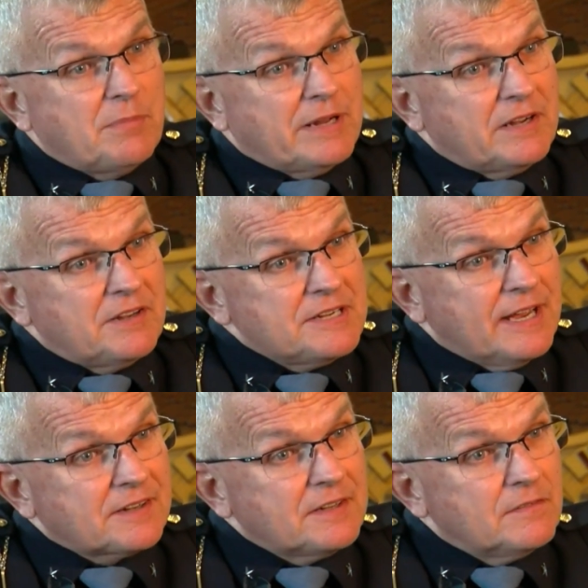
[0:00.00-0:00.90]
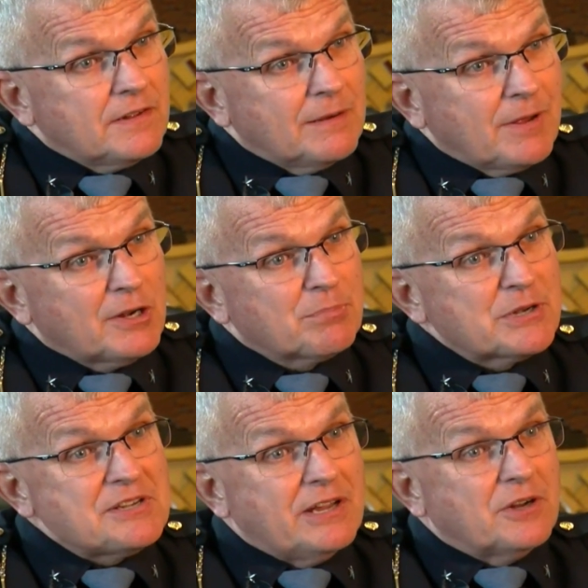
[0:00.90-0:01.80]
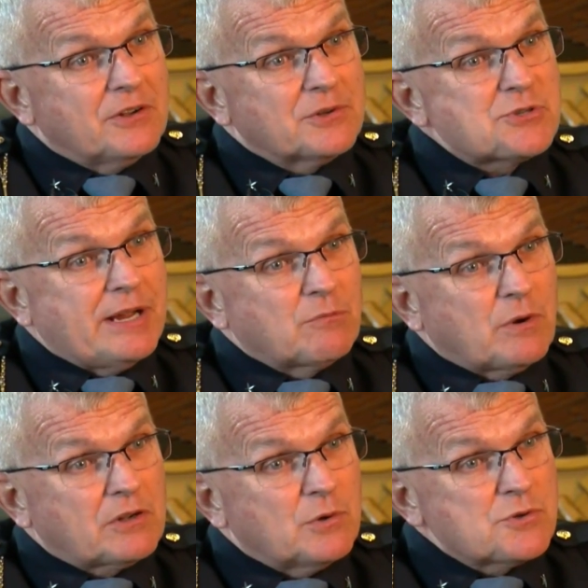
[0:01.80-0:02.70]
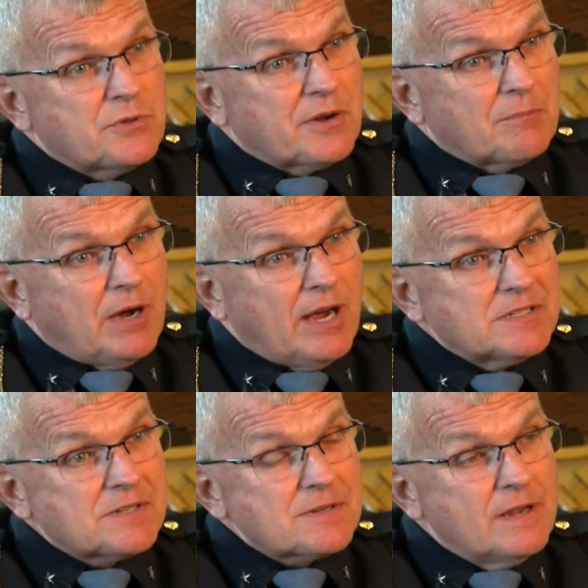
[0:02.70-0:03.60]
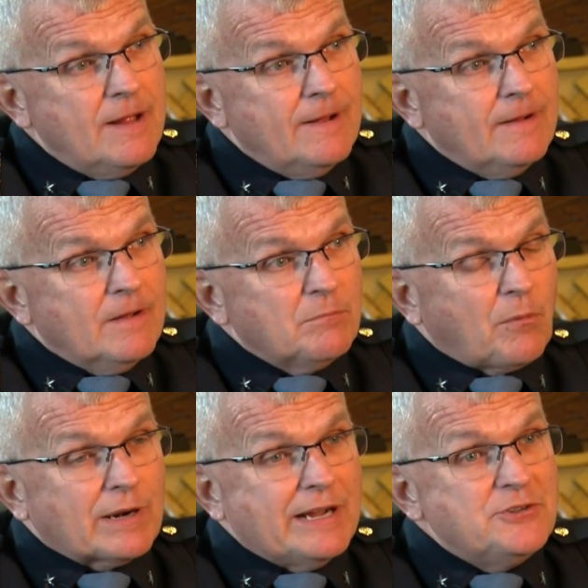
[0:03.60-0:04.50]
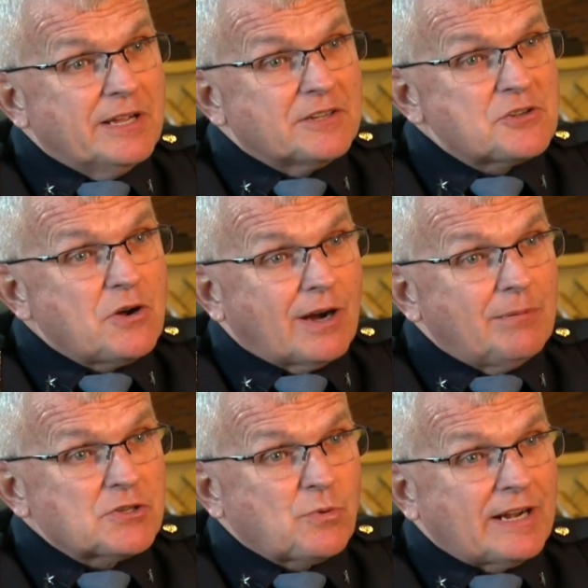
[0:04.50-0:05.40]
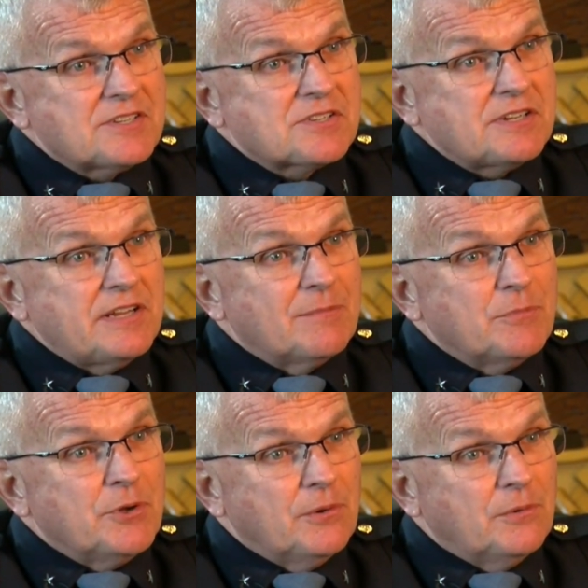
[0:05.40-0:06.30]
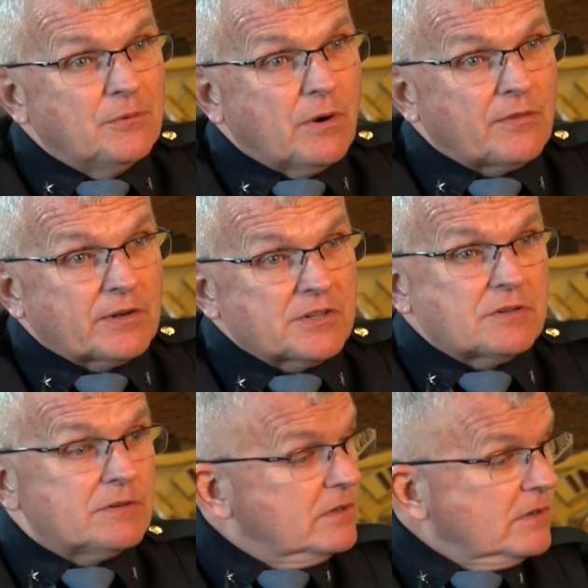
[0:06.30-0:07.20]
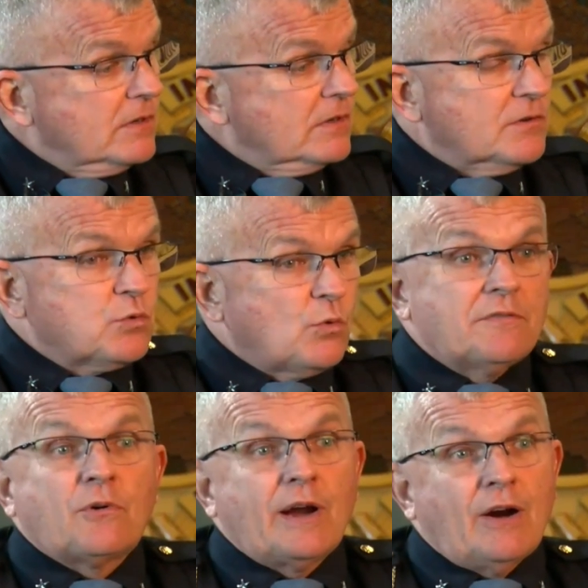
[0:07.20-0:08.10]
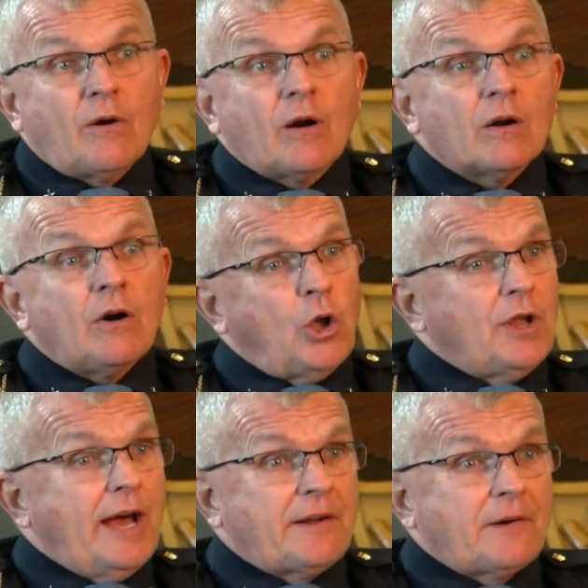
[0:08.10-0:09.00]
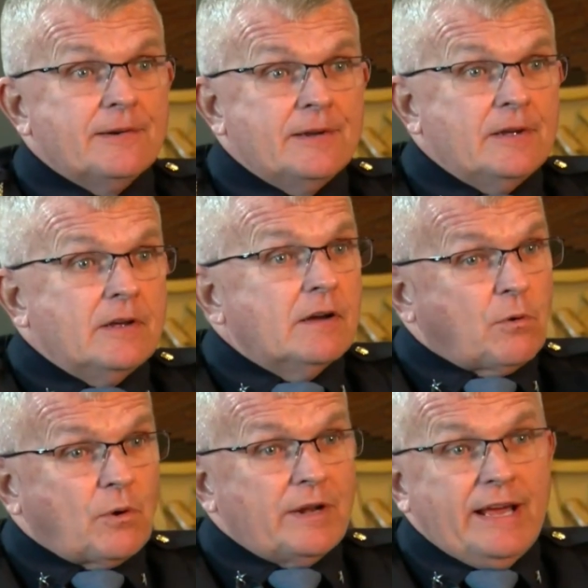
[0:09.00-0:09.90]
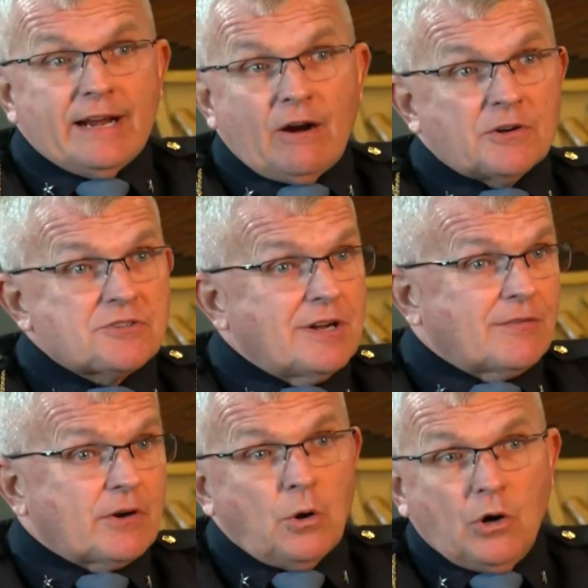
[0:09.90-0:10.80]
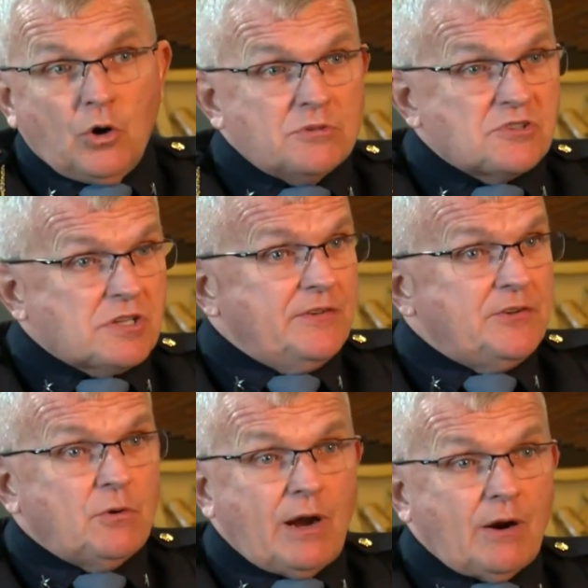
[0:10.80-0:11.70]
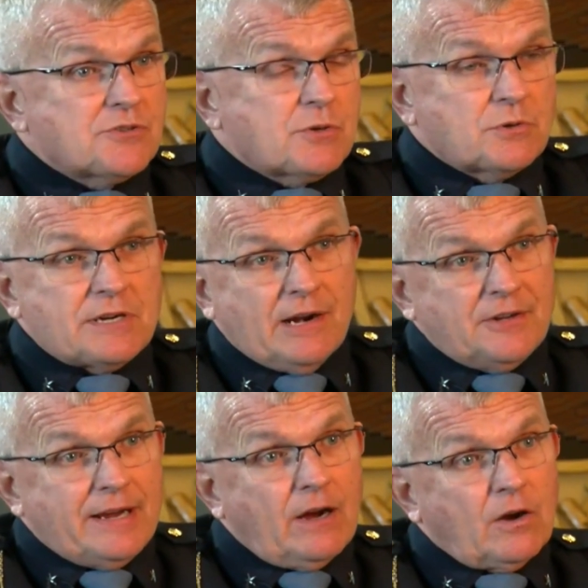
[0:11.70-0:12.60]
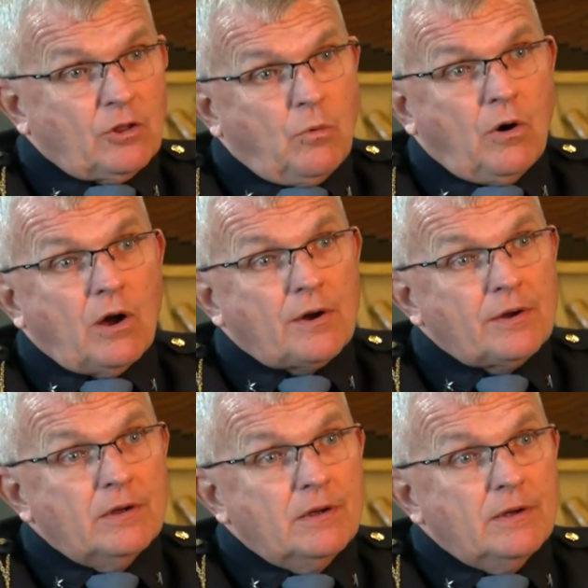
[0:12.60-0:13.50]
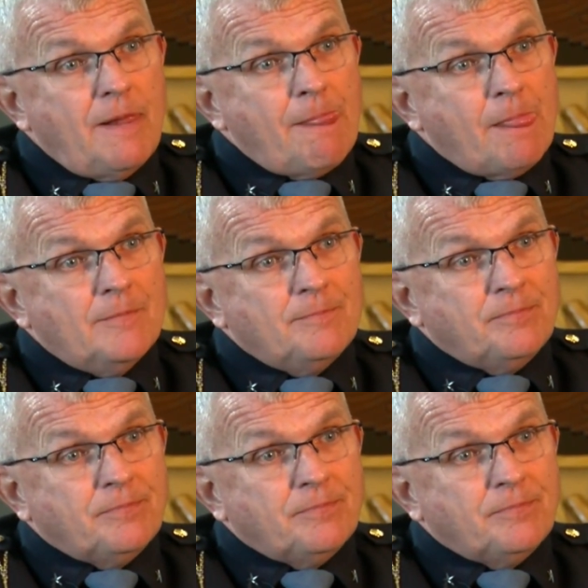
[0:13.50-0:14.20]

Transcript: Well, I don't know, because I've never been a detective, and I'm not going to pretend to understand what goes through their minds. But what I do get to talk about is what I see them do, whether it's a 24-hour all-nighter 48 hours, never go home, 72 hours, so tired you can't hardly walk.